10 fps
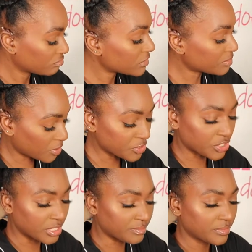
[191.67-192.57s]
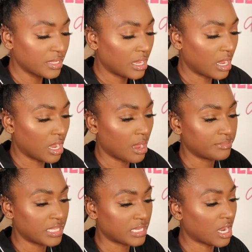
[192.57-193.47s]
Smells good.
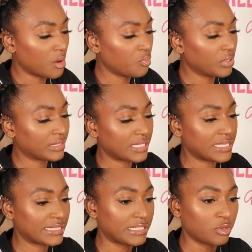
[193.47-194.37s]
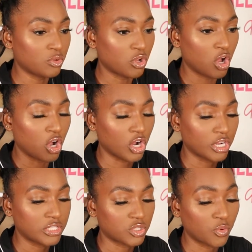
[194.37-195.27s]
They come with these little
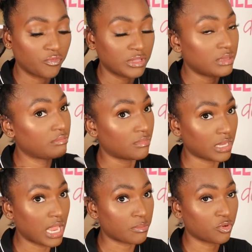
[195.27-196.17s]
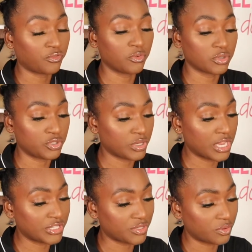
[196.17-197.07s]
cards. Hopefully my camera will focus. You
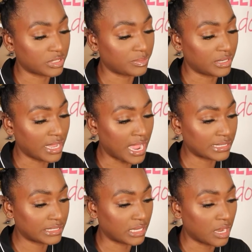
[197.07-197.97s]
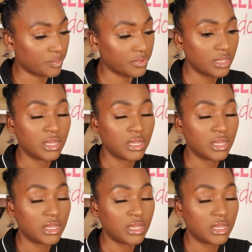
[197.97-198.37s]
guys know it's been acting up,